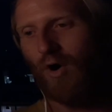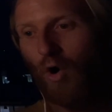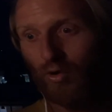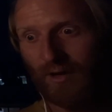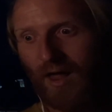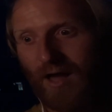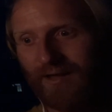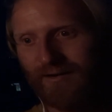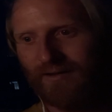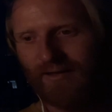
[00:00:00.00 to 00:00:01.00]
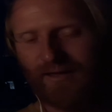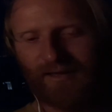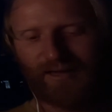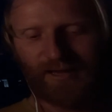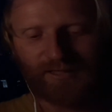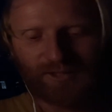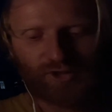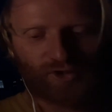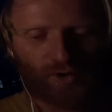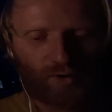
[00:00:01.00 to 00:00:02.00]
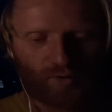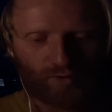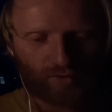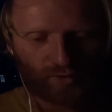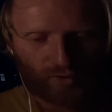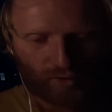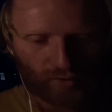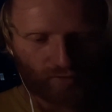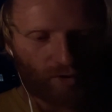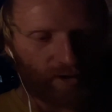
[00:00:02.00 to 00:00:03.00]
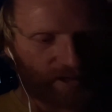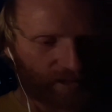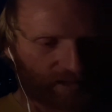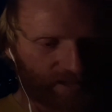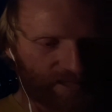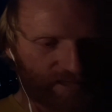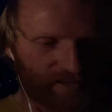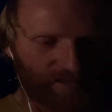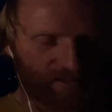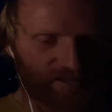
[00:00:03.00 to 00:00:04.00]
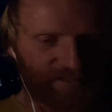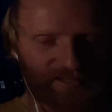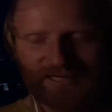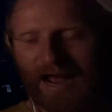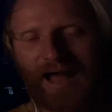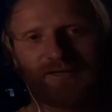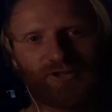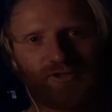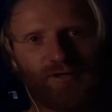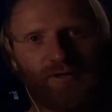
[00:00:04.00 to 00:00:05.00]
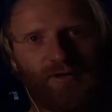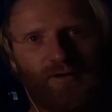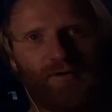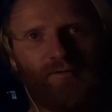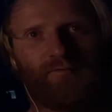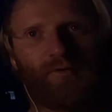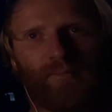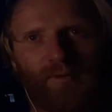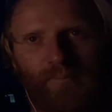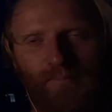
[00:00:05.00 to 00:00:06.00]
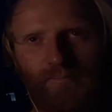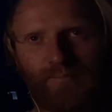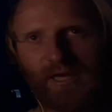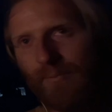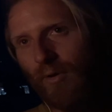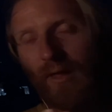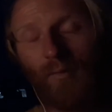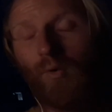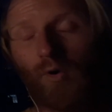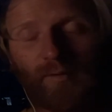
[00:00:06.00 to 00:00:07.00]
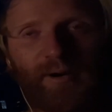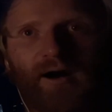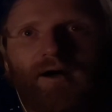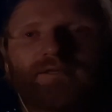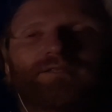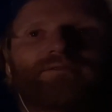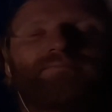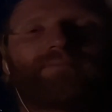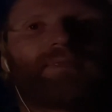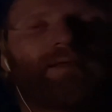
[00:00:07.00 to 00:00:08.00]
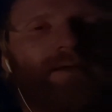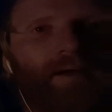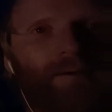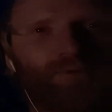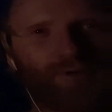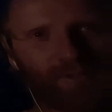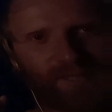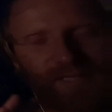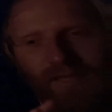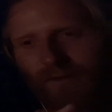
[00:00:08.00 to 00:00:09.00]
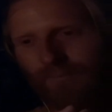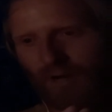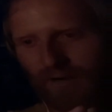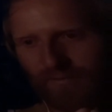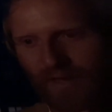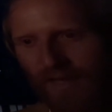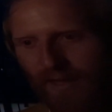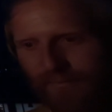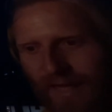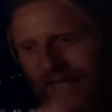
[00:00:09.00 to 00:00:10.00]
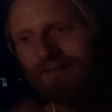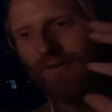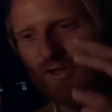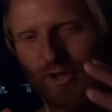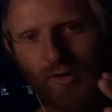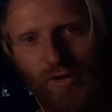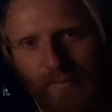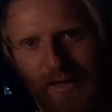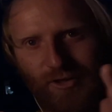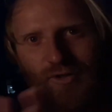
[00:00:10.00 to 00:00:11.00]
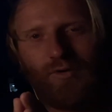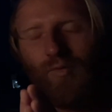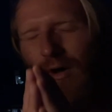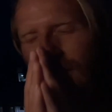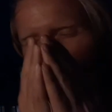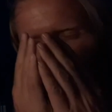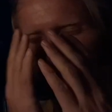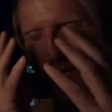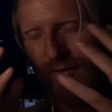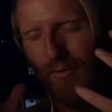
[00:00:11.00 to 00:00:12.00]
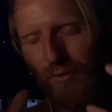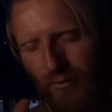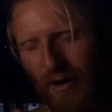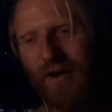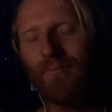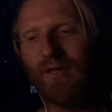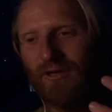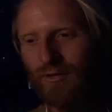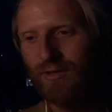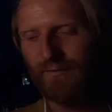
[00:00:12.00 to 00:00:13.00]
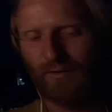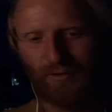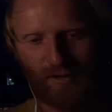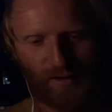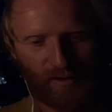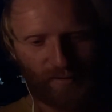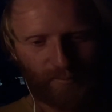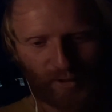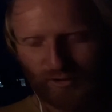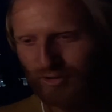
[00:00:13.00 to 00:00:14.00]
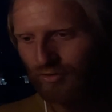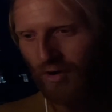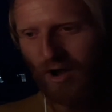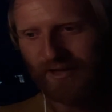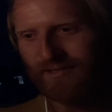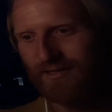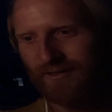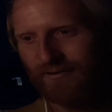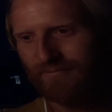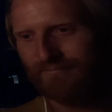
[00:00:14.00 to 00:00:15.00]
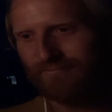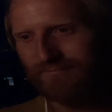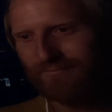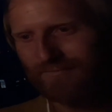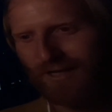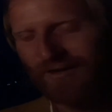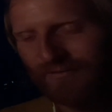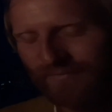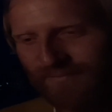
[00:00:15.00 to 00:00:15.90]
online and so chronically detached from the people they walk past. You can see them kind of enter the two-dimensional world and be incredibly useful, but try to kind of